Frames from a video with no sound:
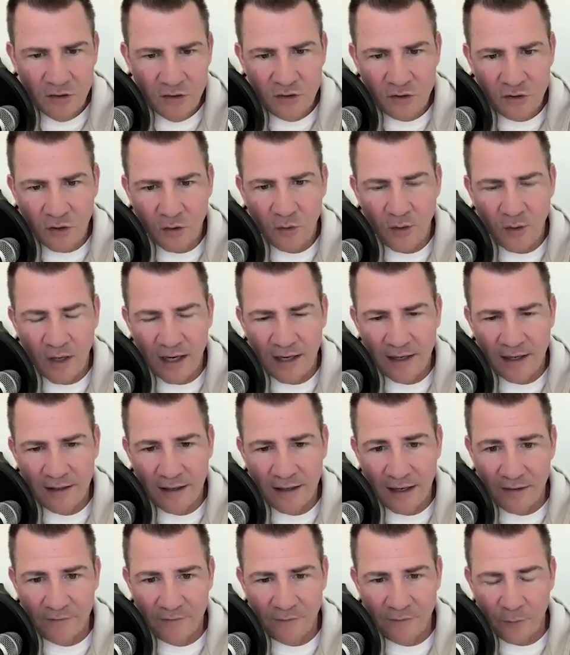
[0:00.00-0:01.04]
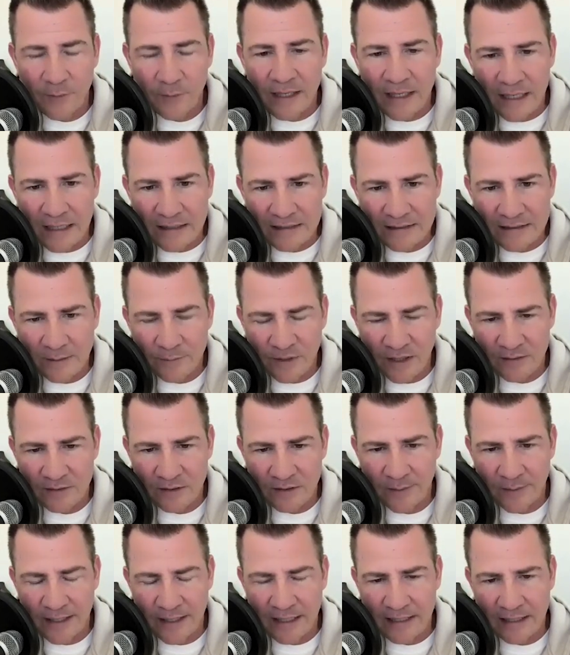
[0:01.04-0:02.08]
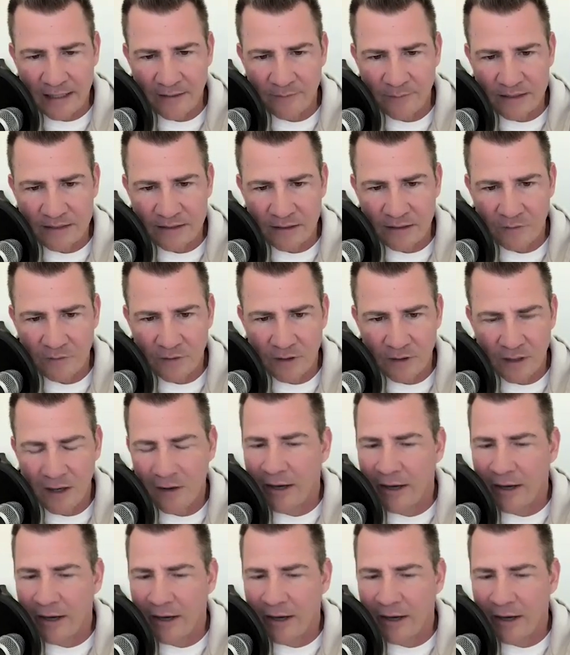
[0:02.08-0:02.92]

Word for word: so for me i sometimes i might give myself a,